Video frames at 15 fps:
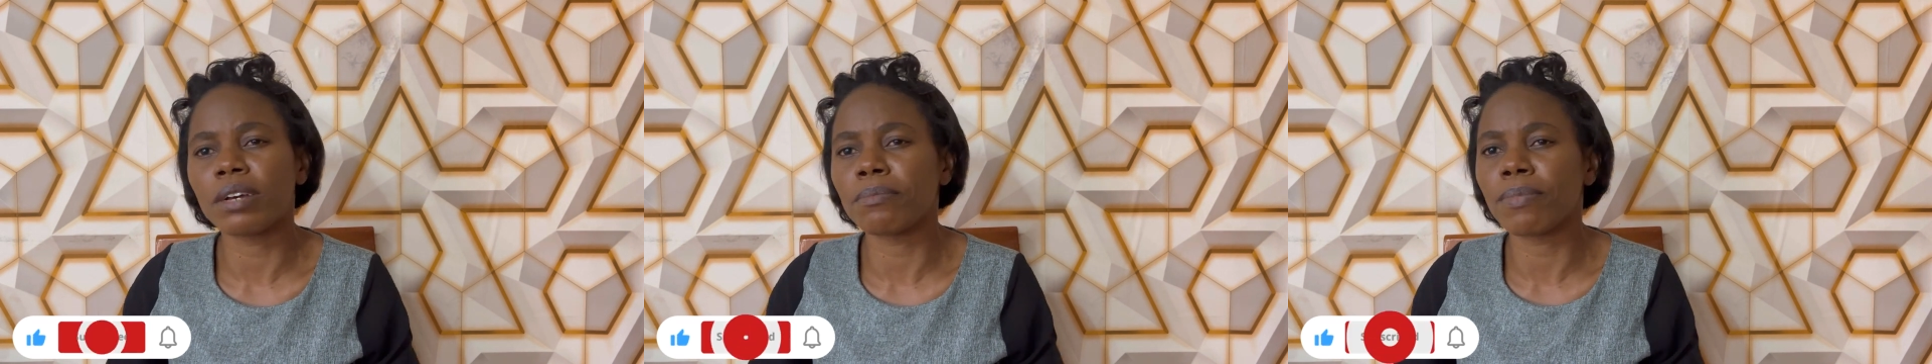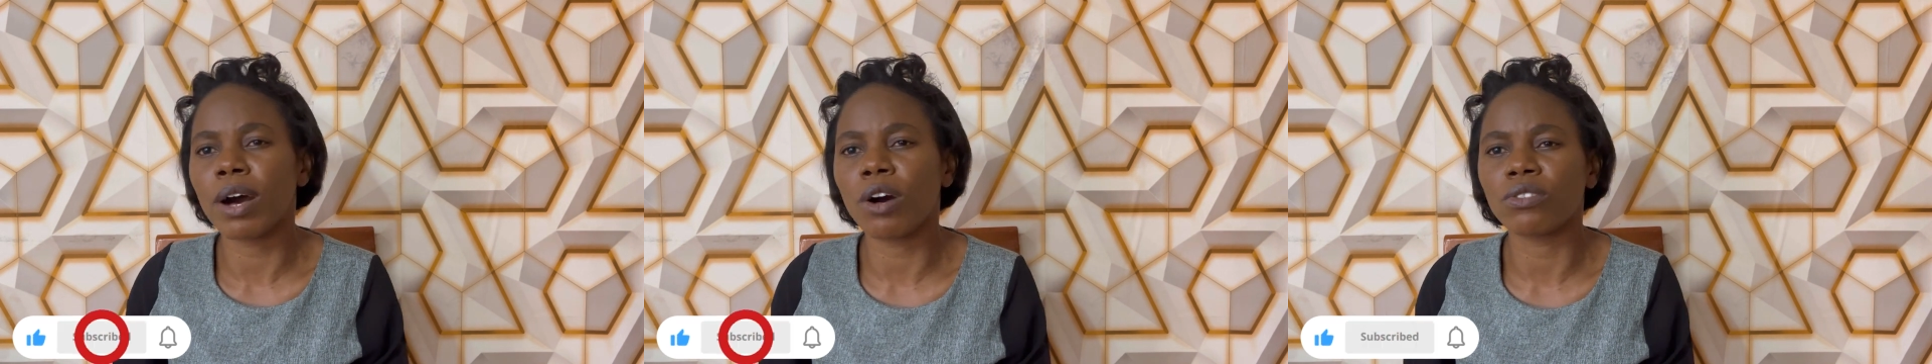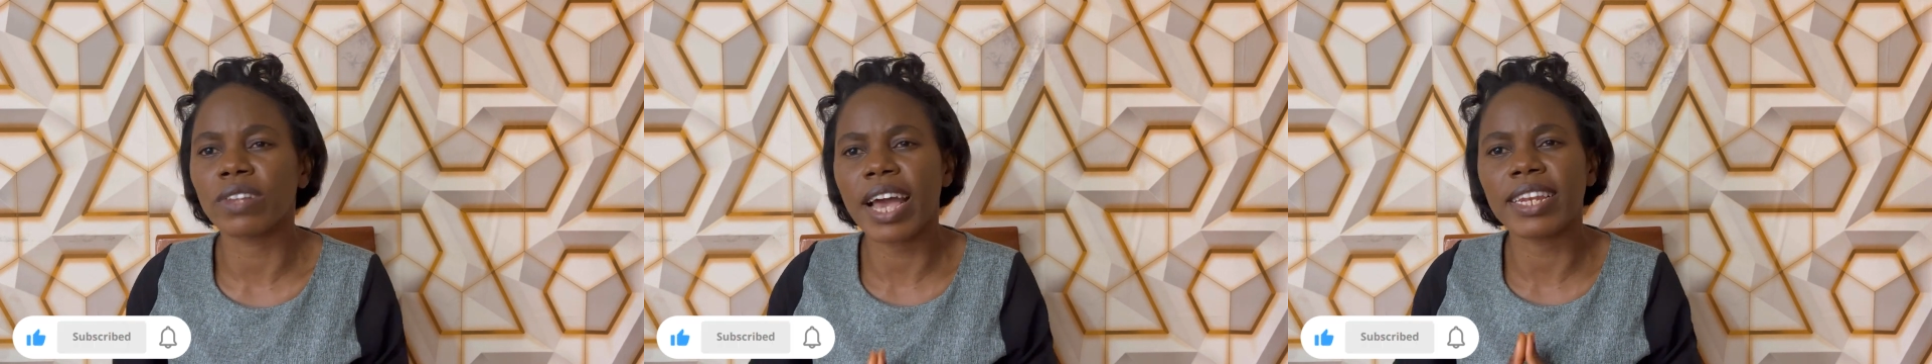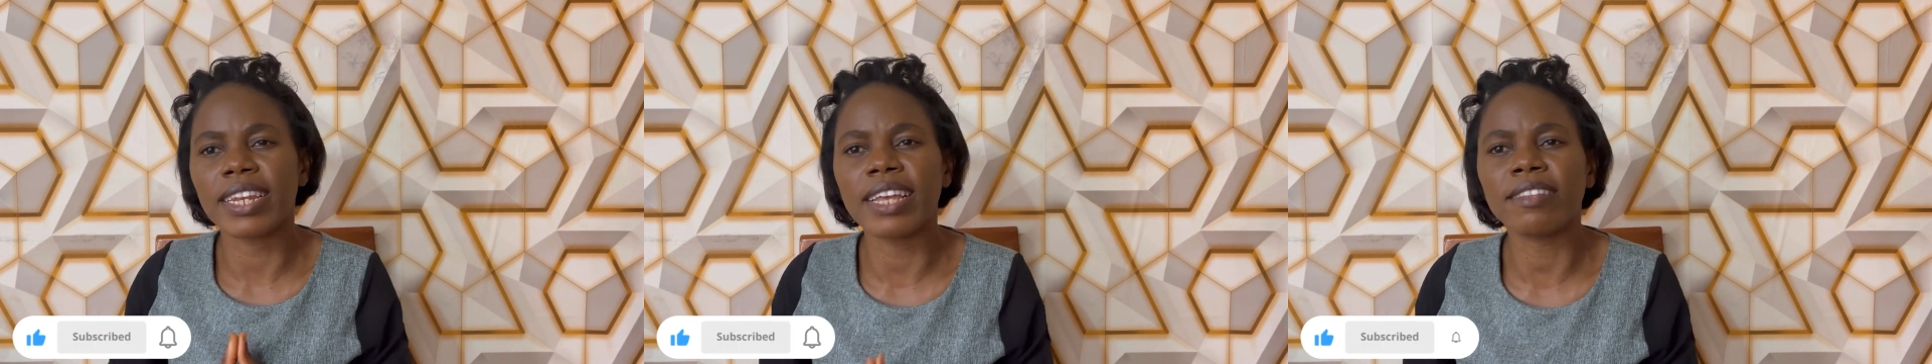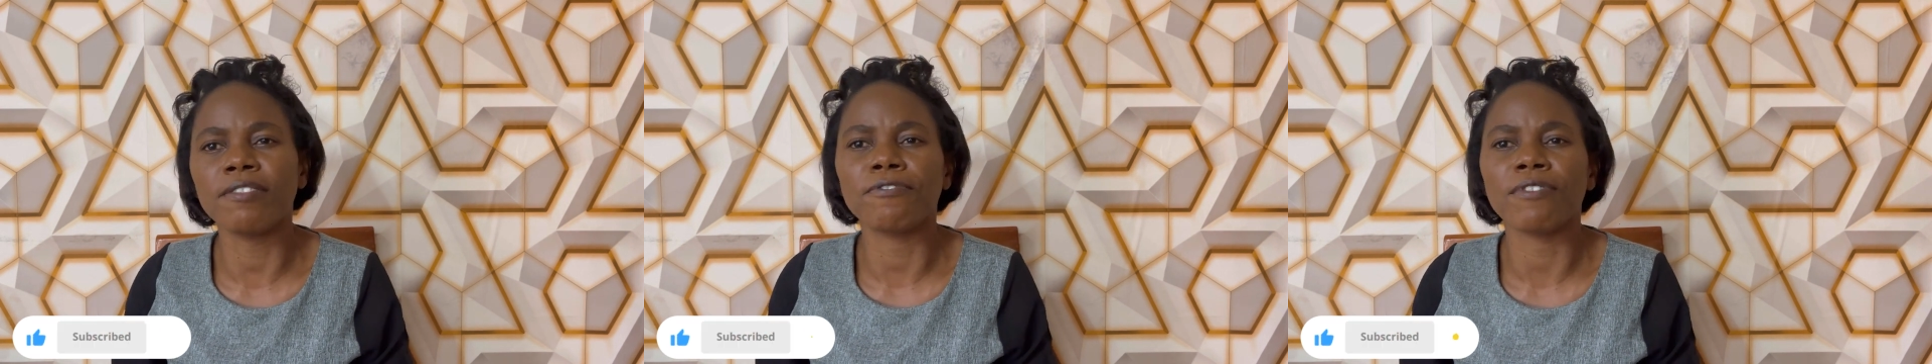about
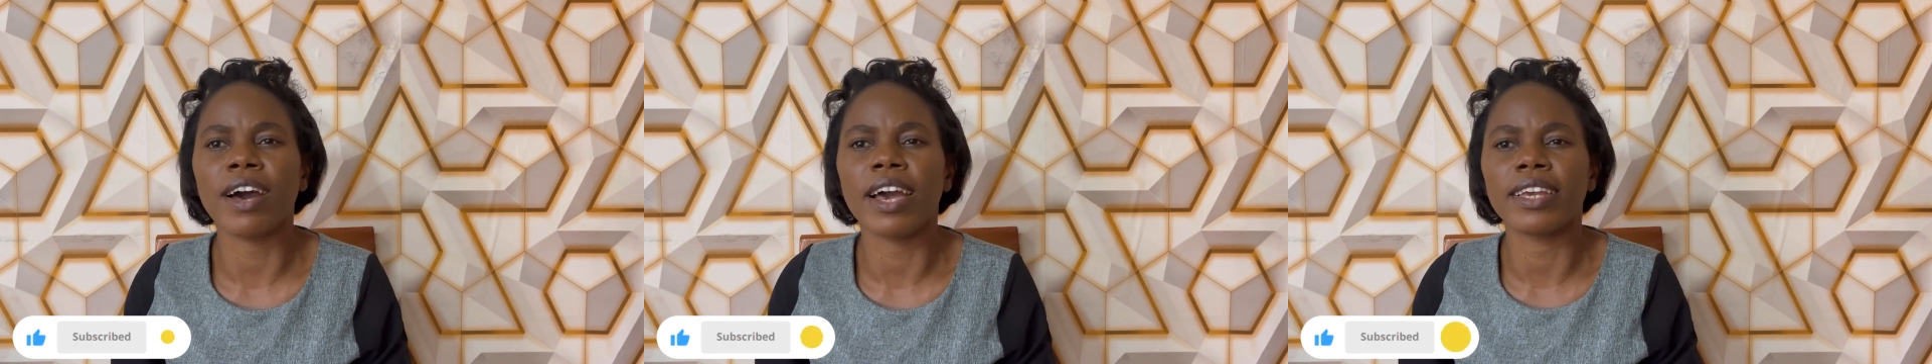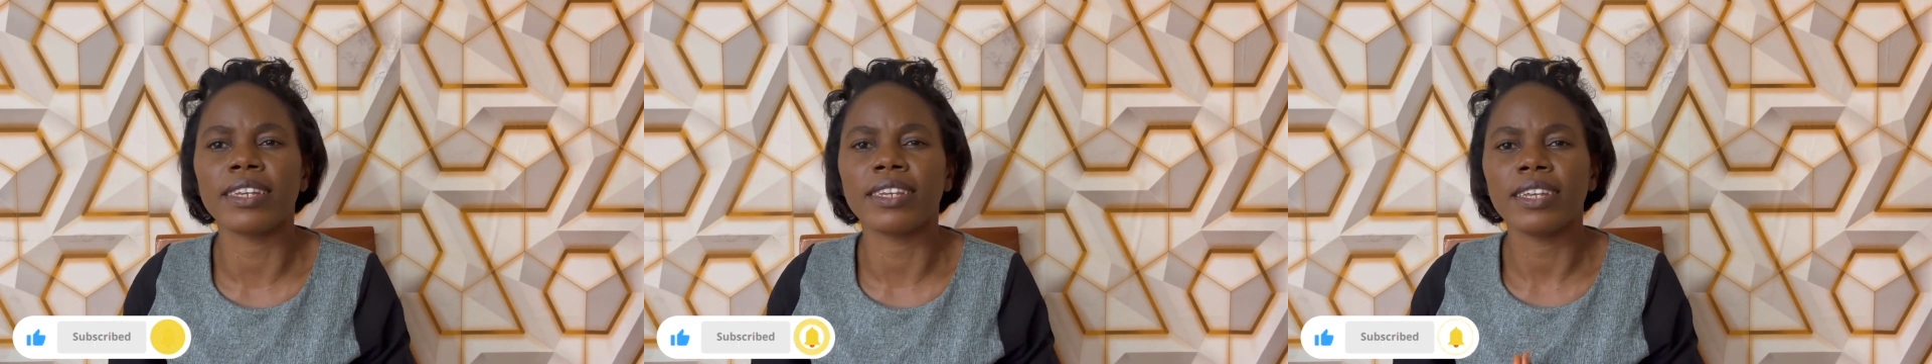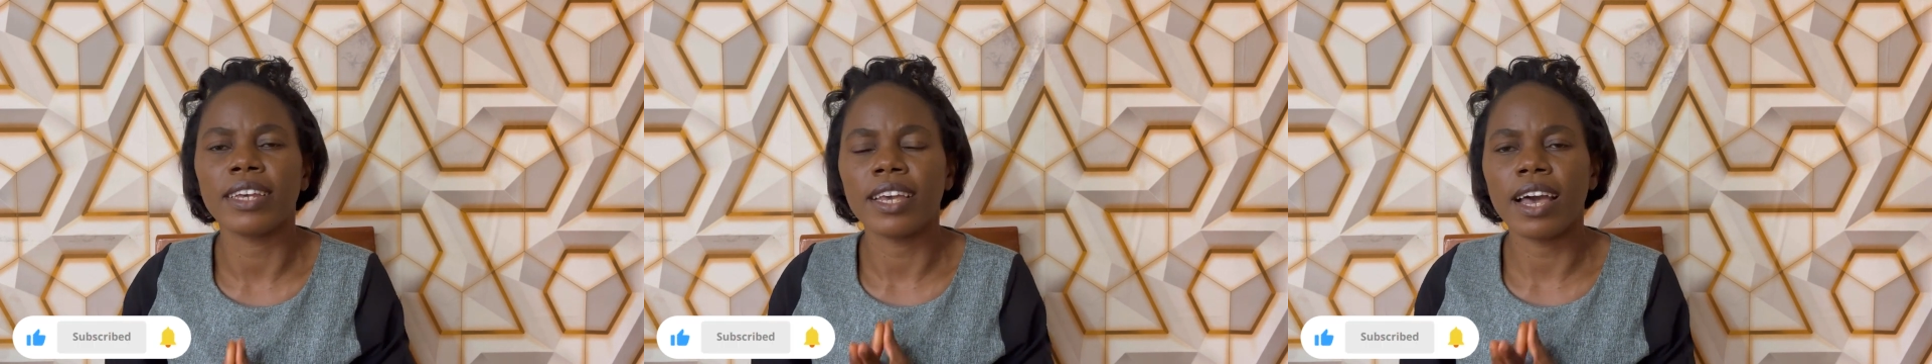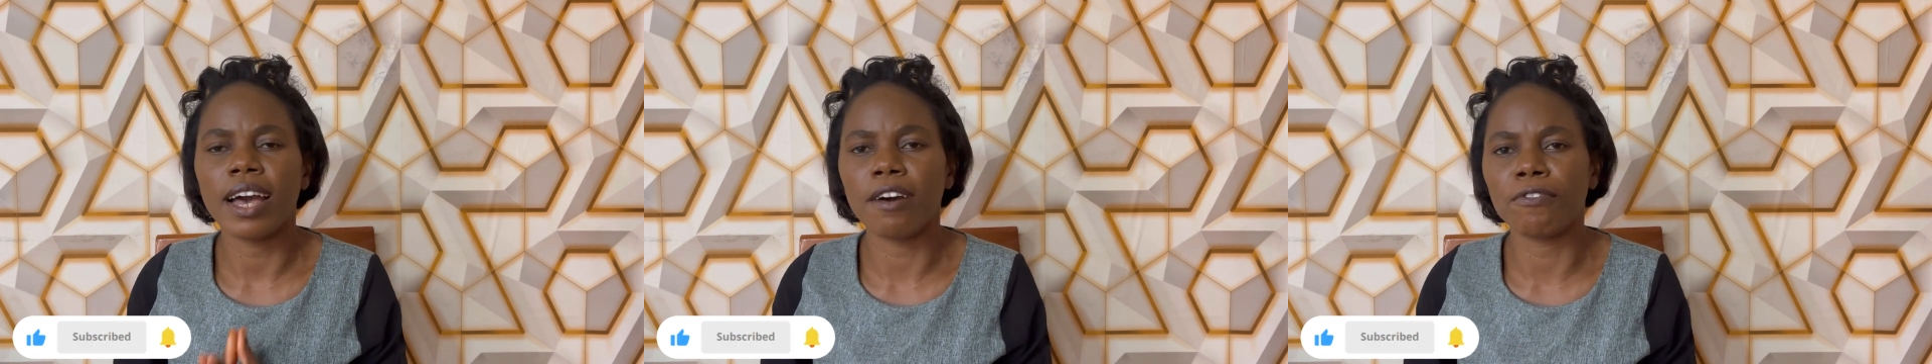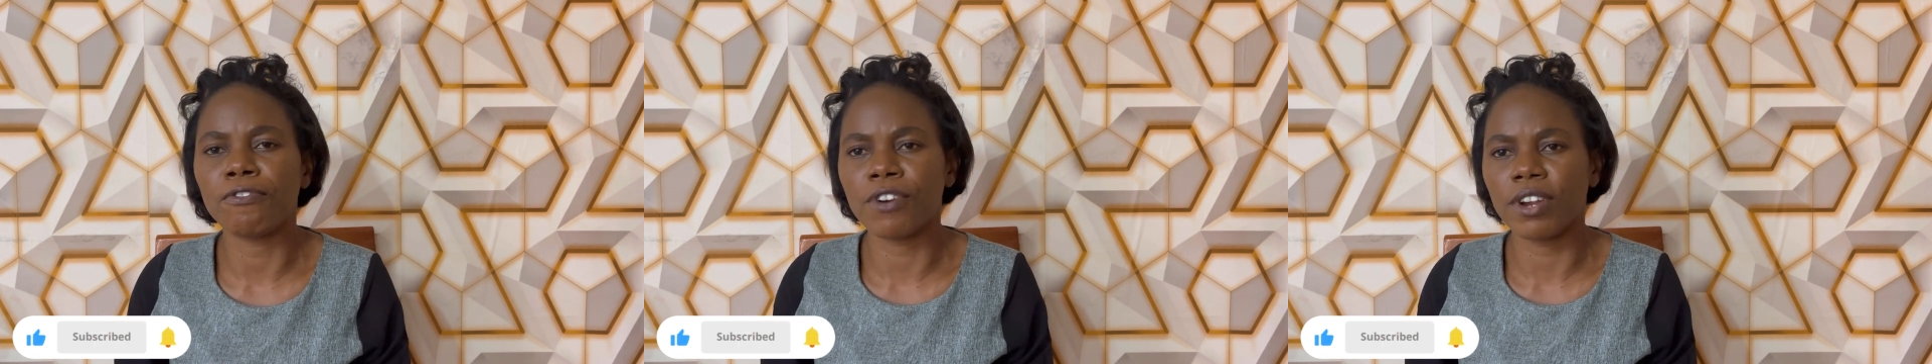identifying
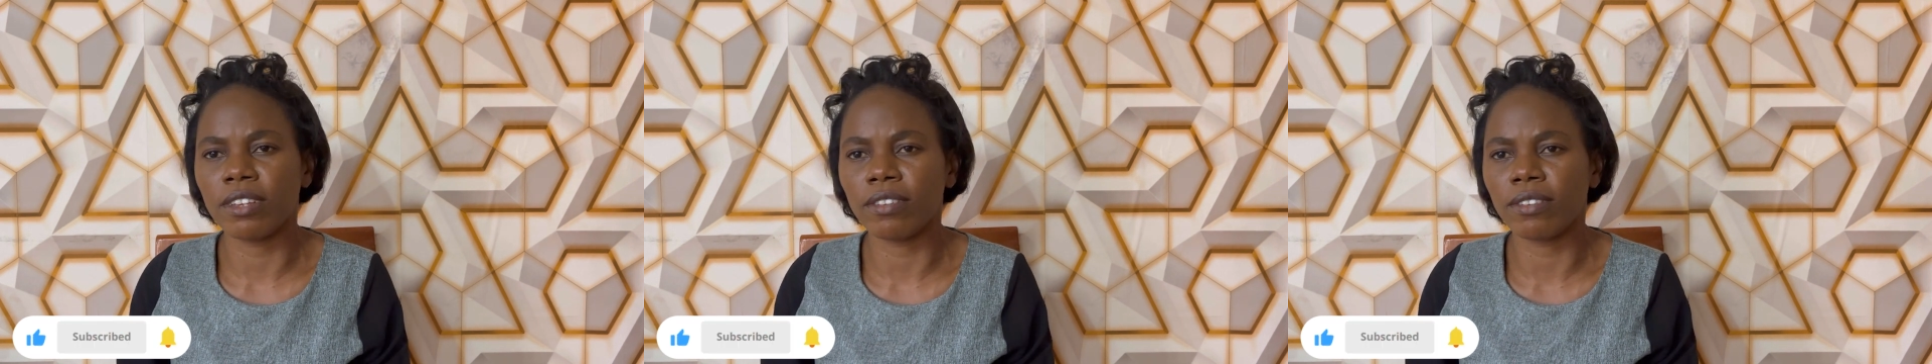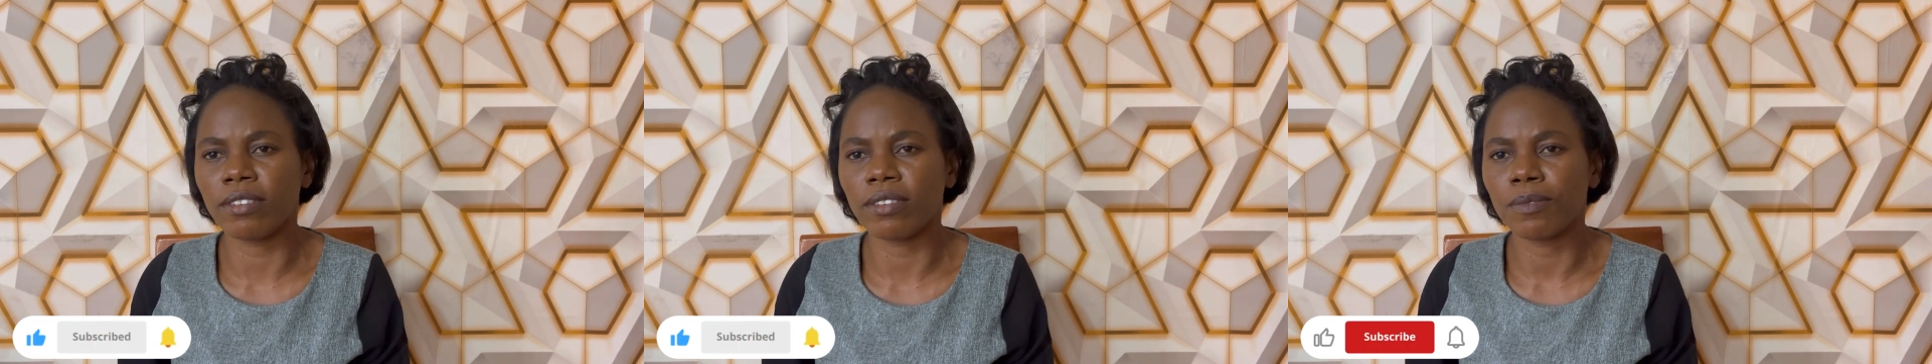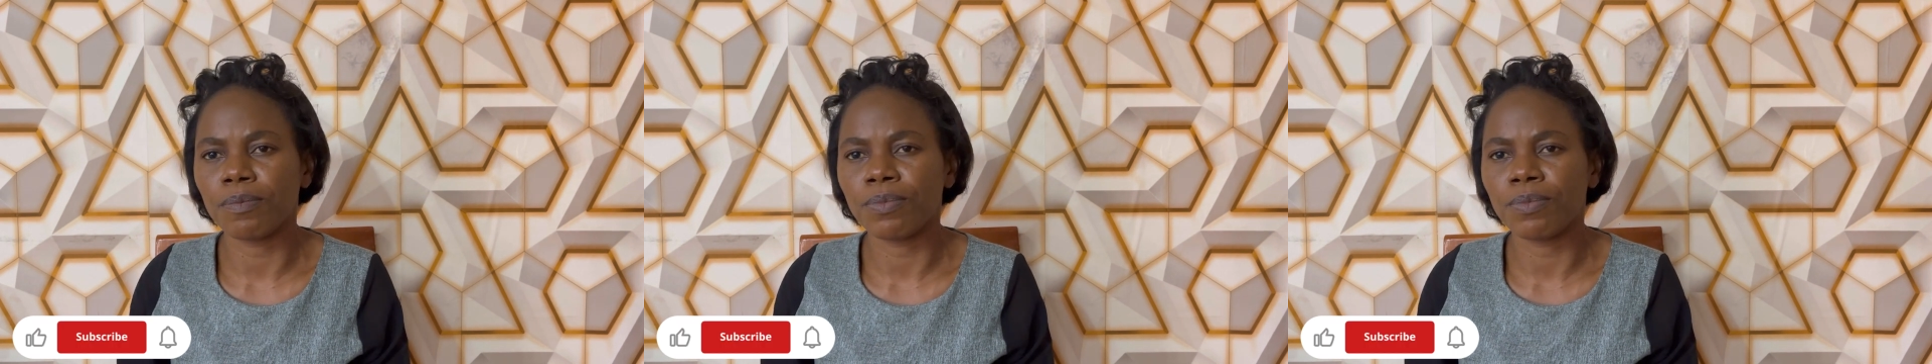a phrase.